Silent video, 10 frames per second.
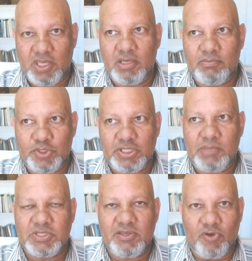
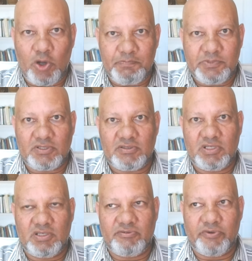Muslims have opted
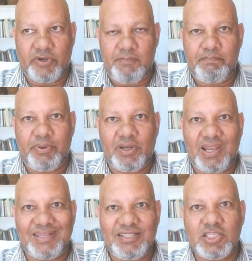for a
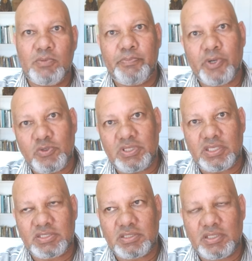polite
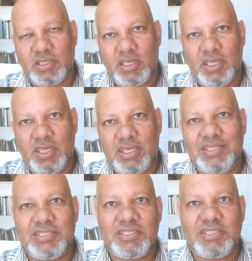protest
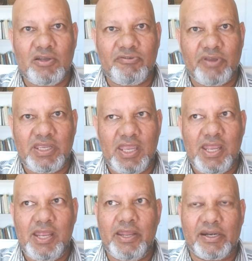instead of a
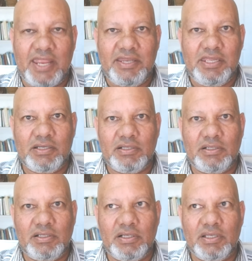
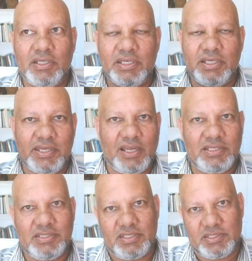radical
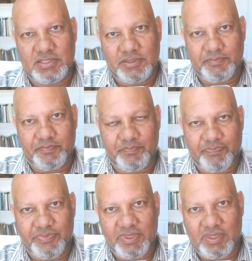analysis.
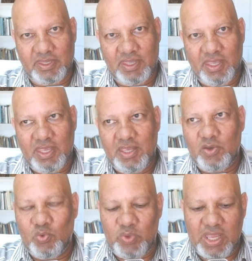
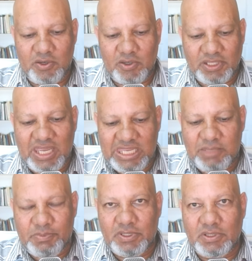We are not
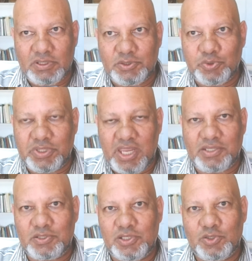able to
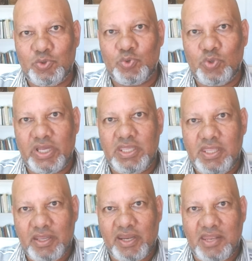get to a
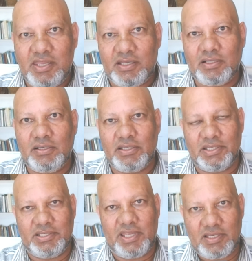radical
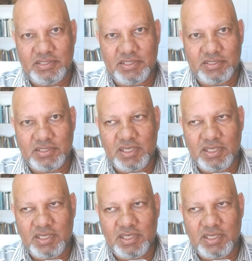analysis.